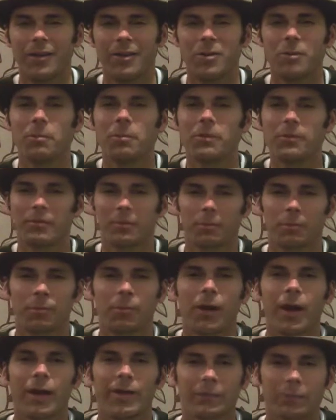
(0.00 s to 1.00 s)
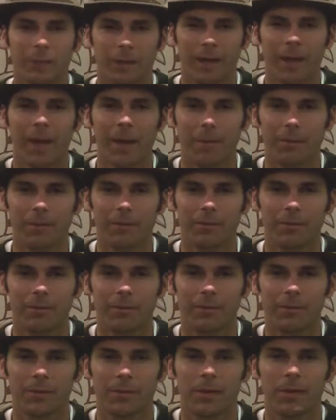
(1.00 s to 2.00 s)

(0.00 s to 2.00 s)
you'll be surprised what happens.